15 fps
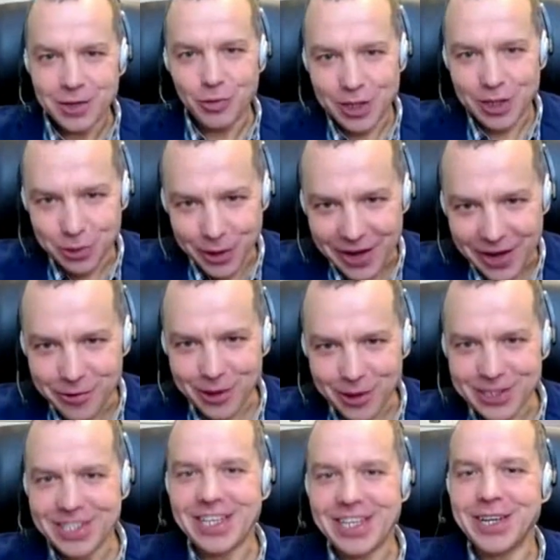well to
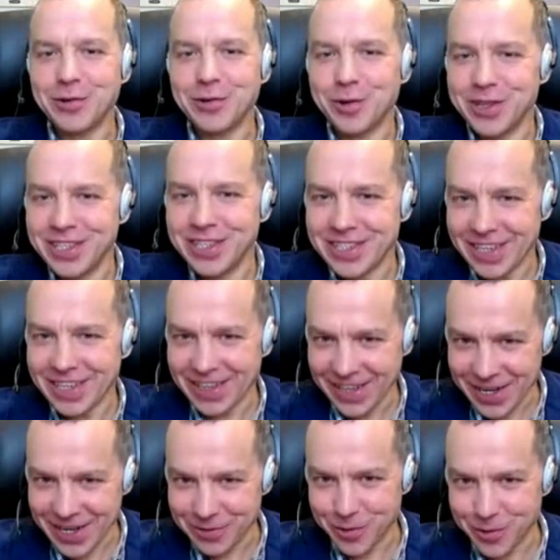carefully study all these
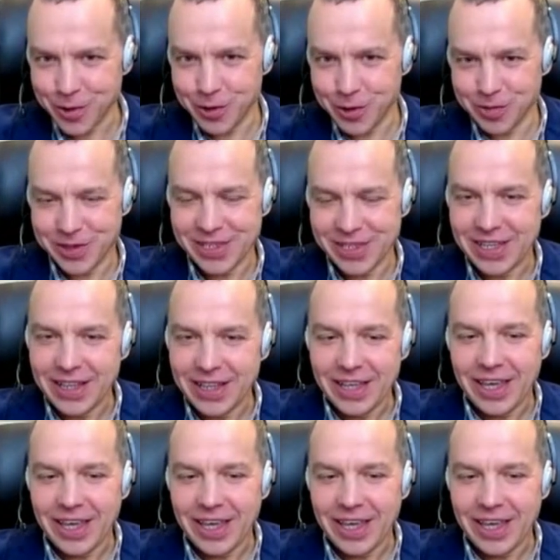nine volumes.